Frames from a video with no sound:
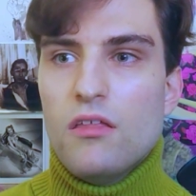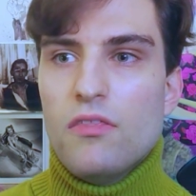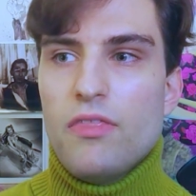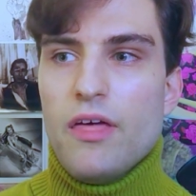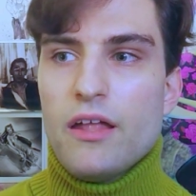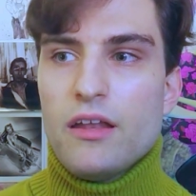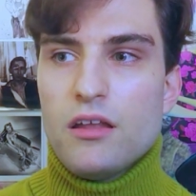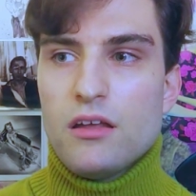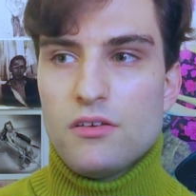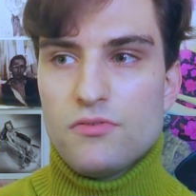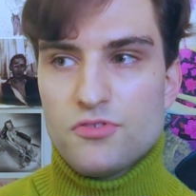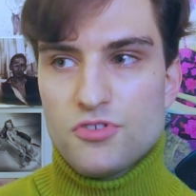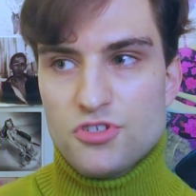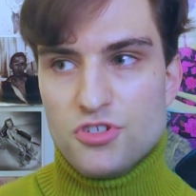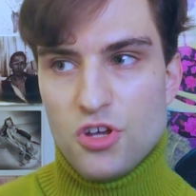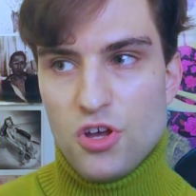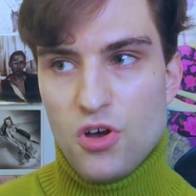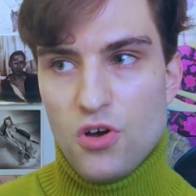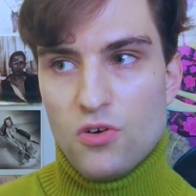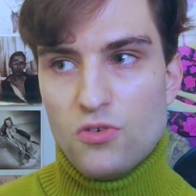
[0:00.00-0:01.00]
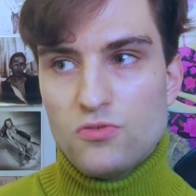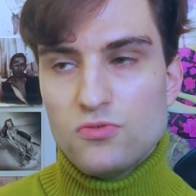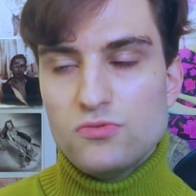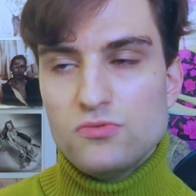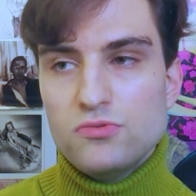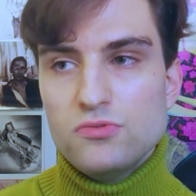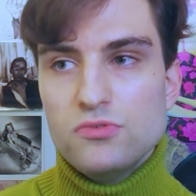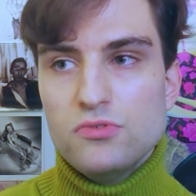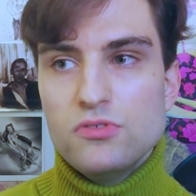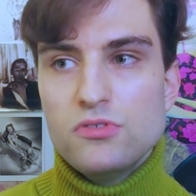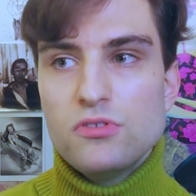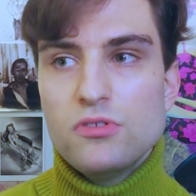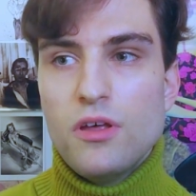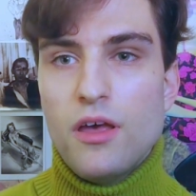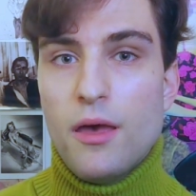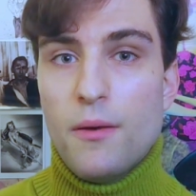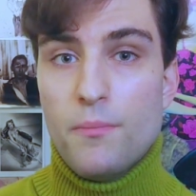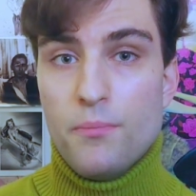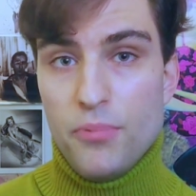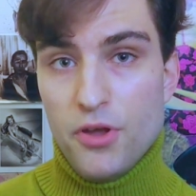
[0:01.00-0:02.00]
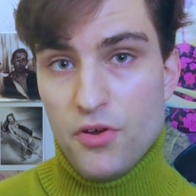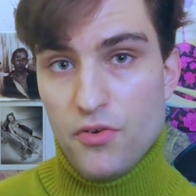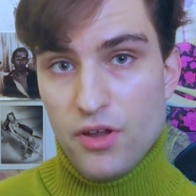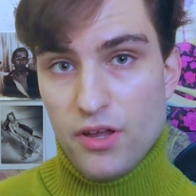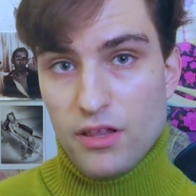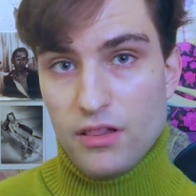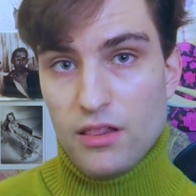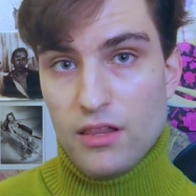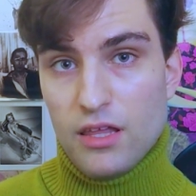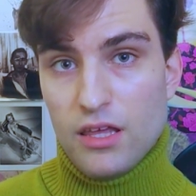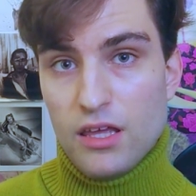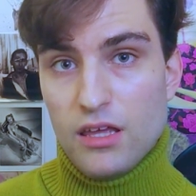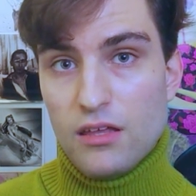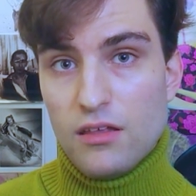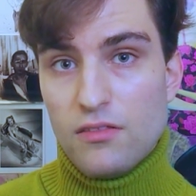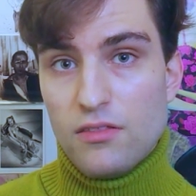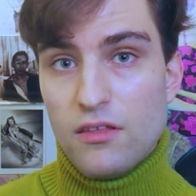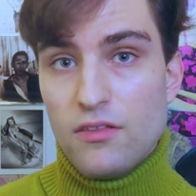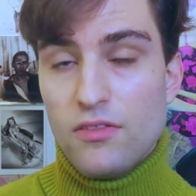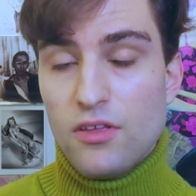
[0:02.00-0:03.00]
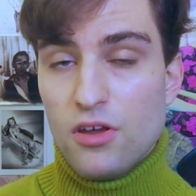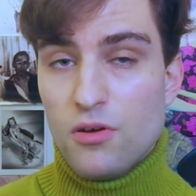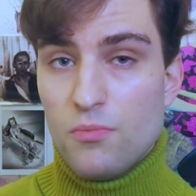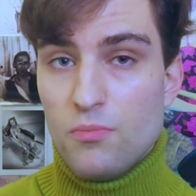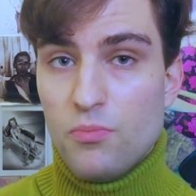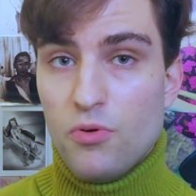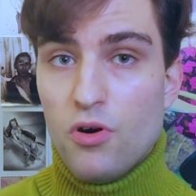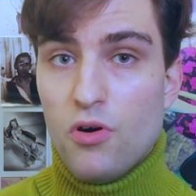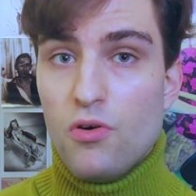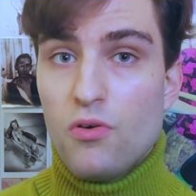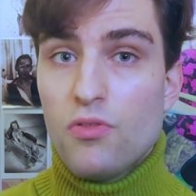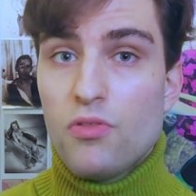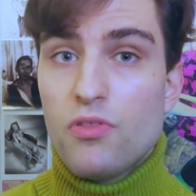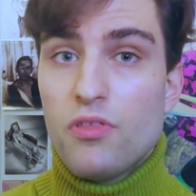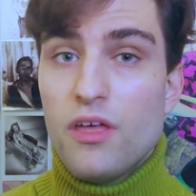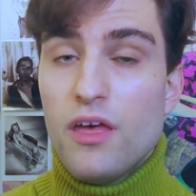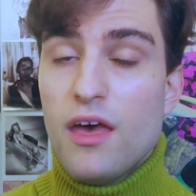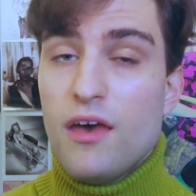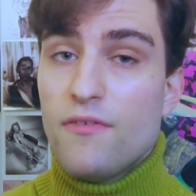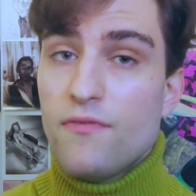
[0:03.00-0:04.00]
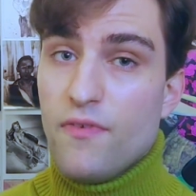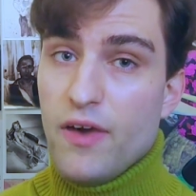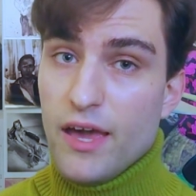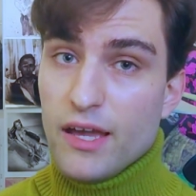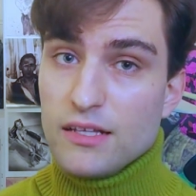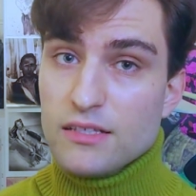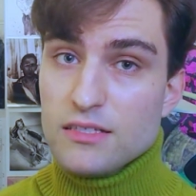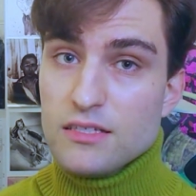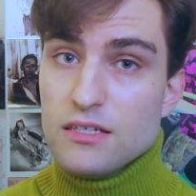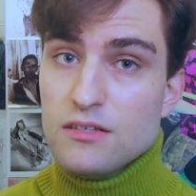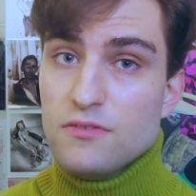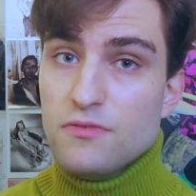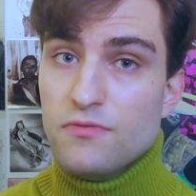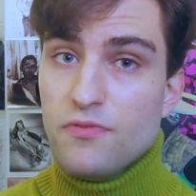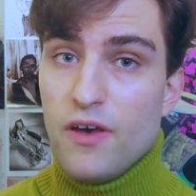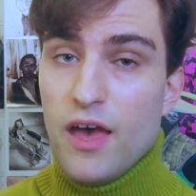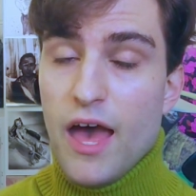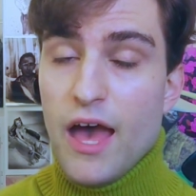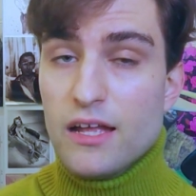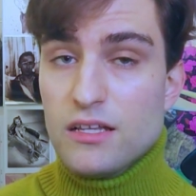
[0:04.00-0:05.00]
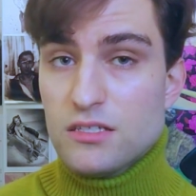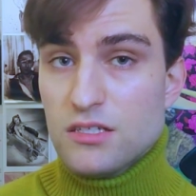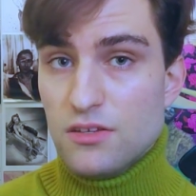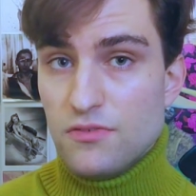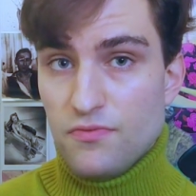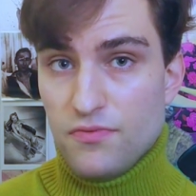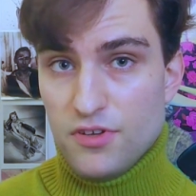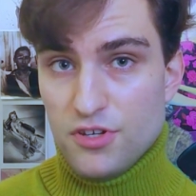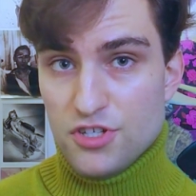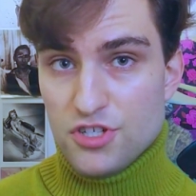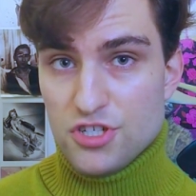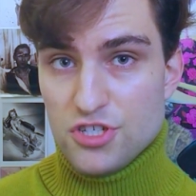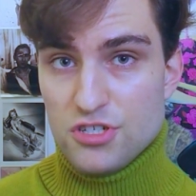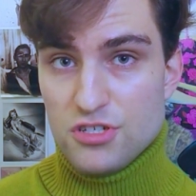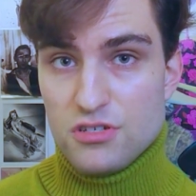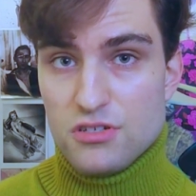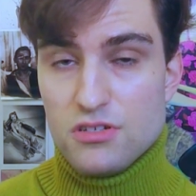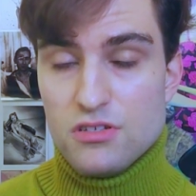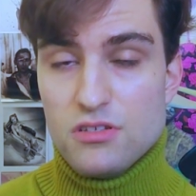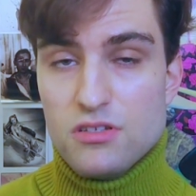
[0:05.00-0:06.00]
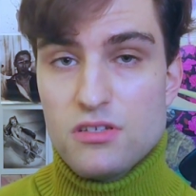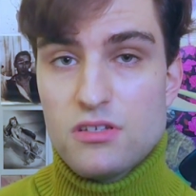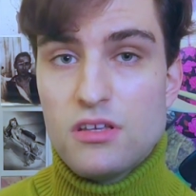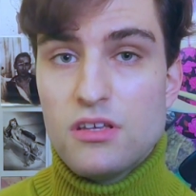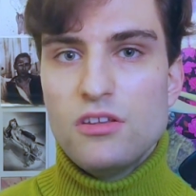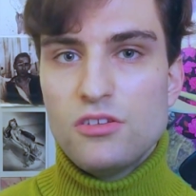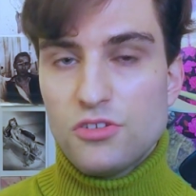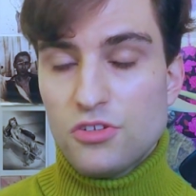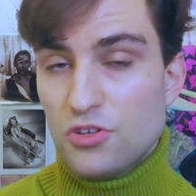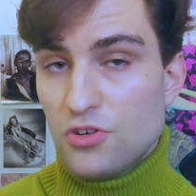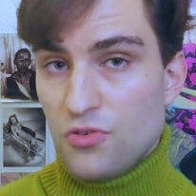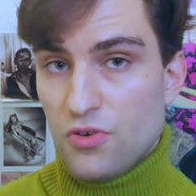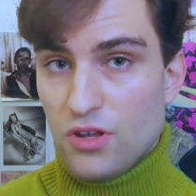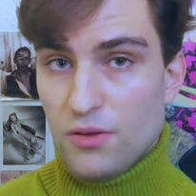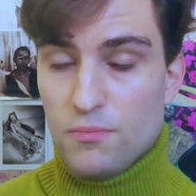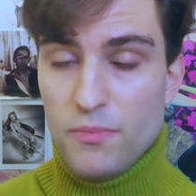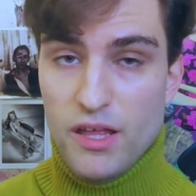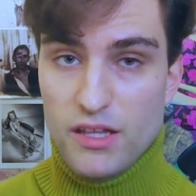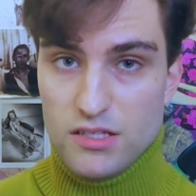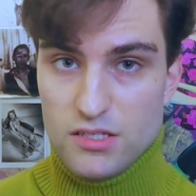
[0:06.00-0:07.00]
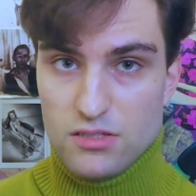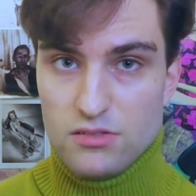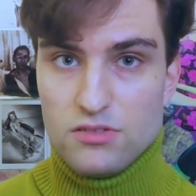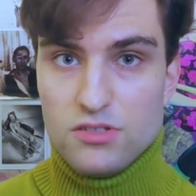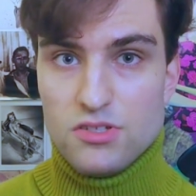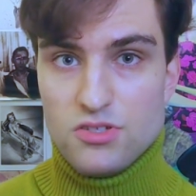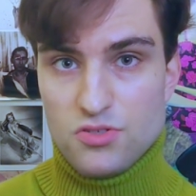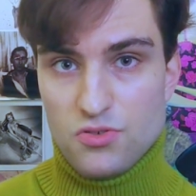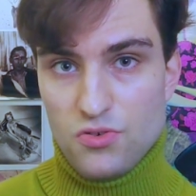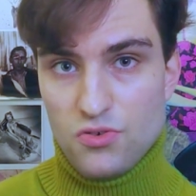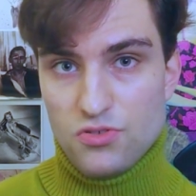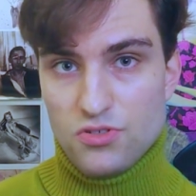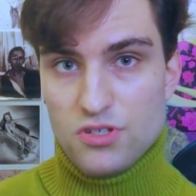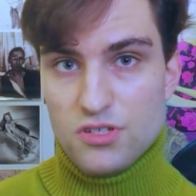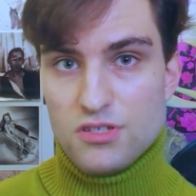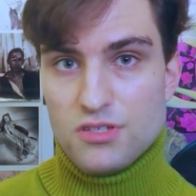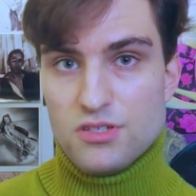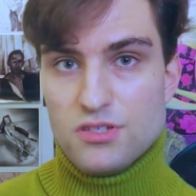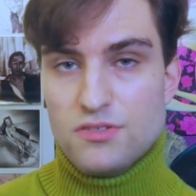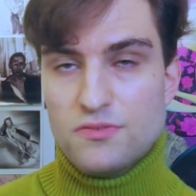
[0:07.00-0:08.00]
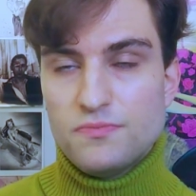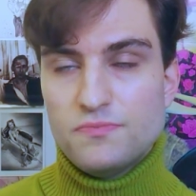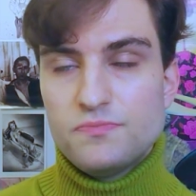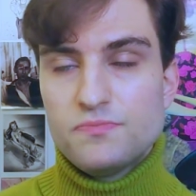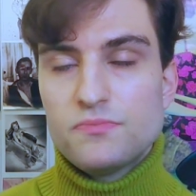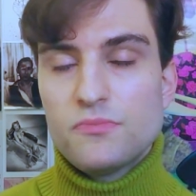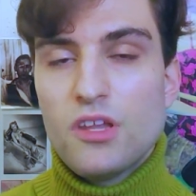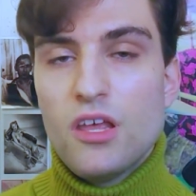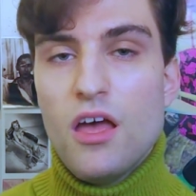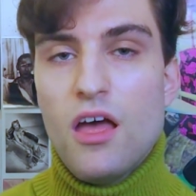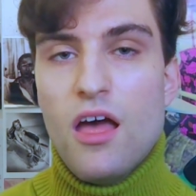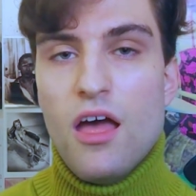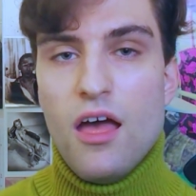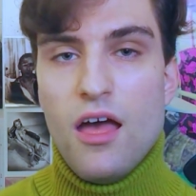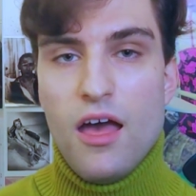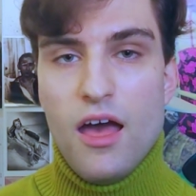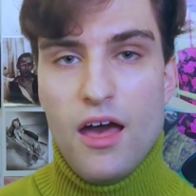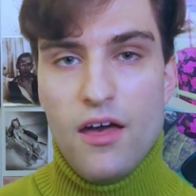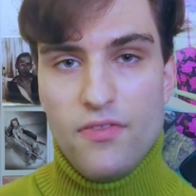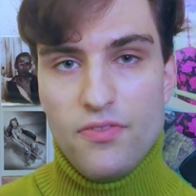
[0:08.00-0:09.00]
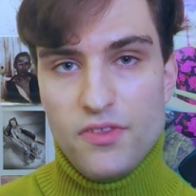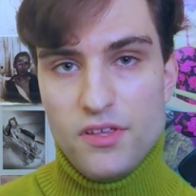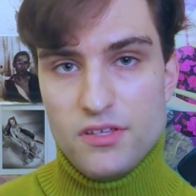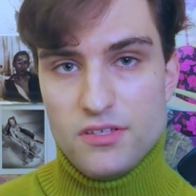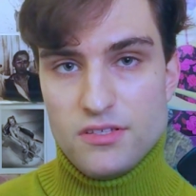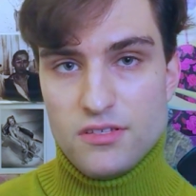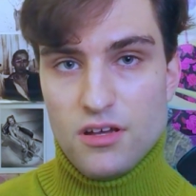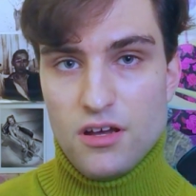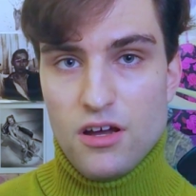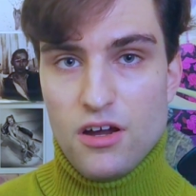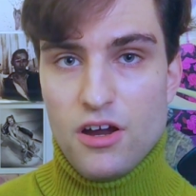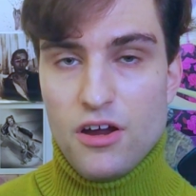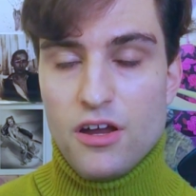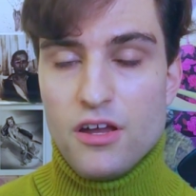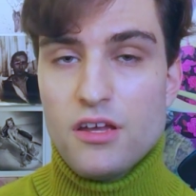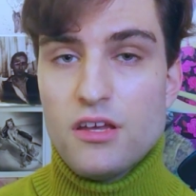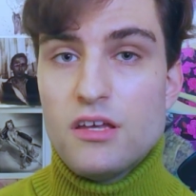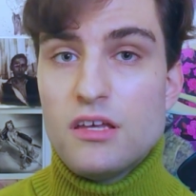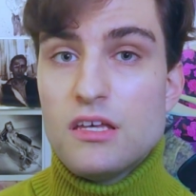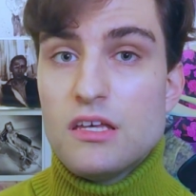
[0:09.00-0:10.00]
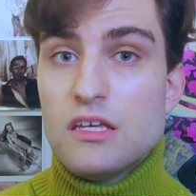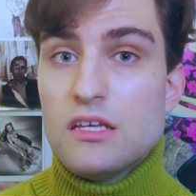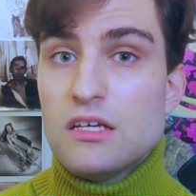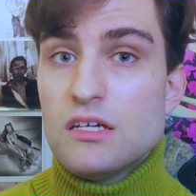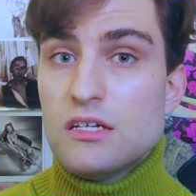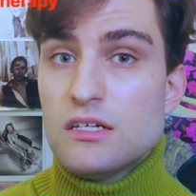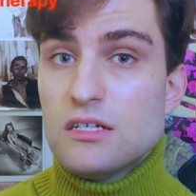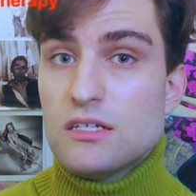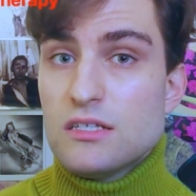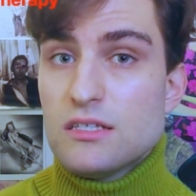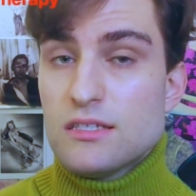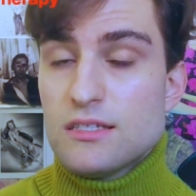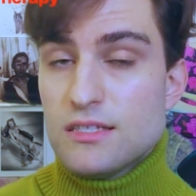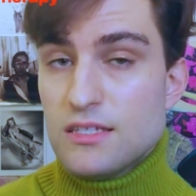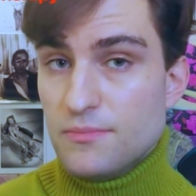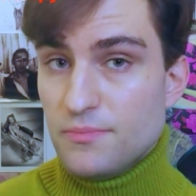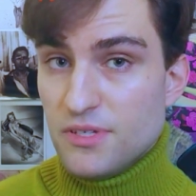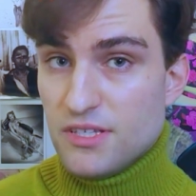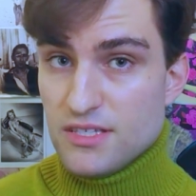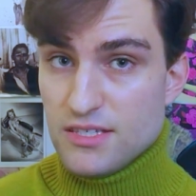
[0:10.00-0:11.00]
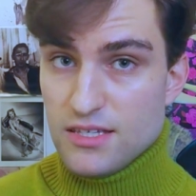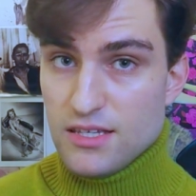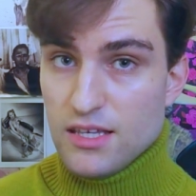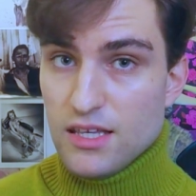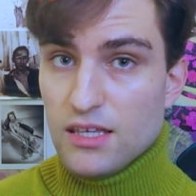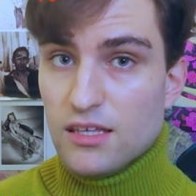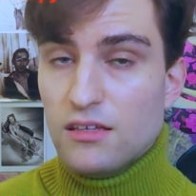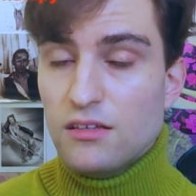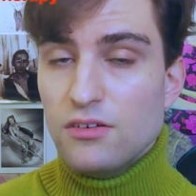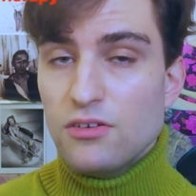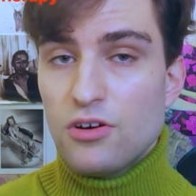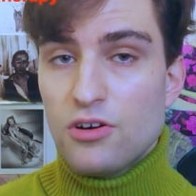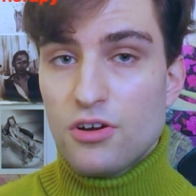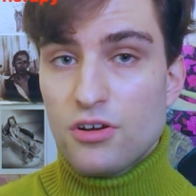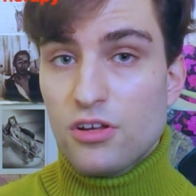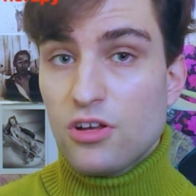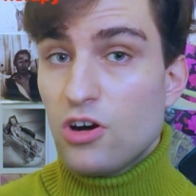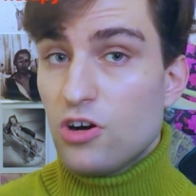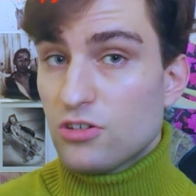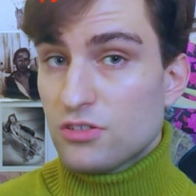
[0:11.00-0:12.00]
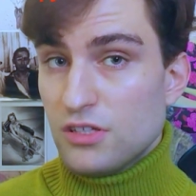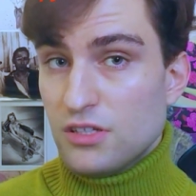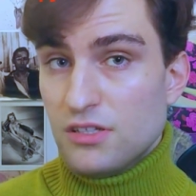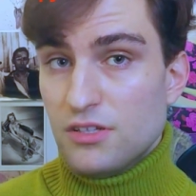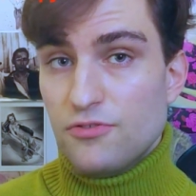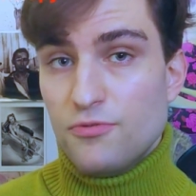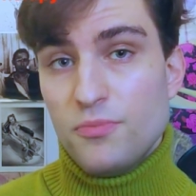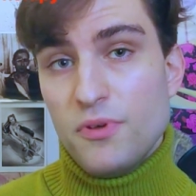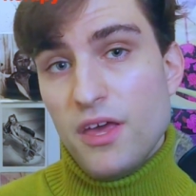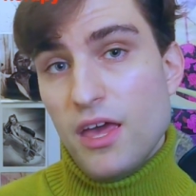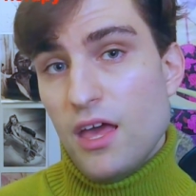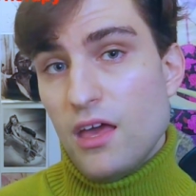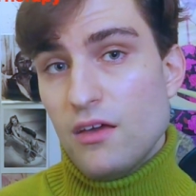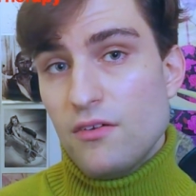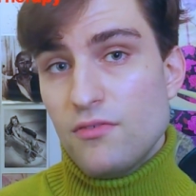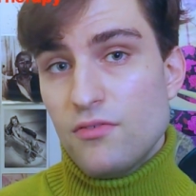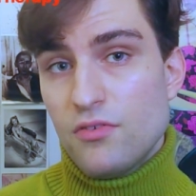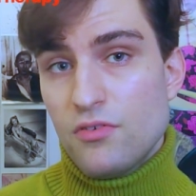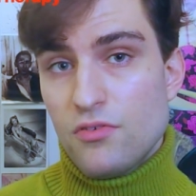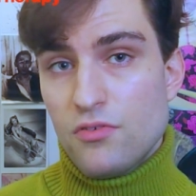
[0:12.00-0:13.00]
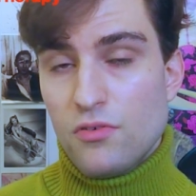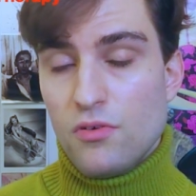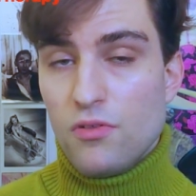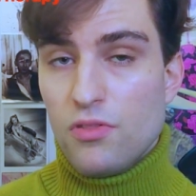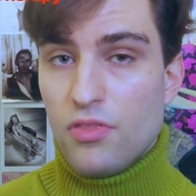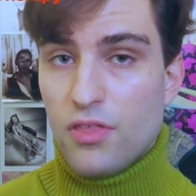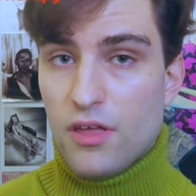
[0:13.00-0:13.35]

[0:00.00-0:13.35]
that have shown empirically that they're both effective and efficient in curing mental disorders. And these are CBT, or cognitive behavioral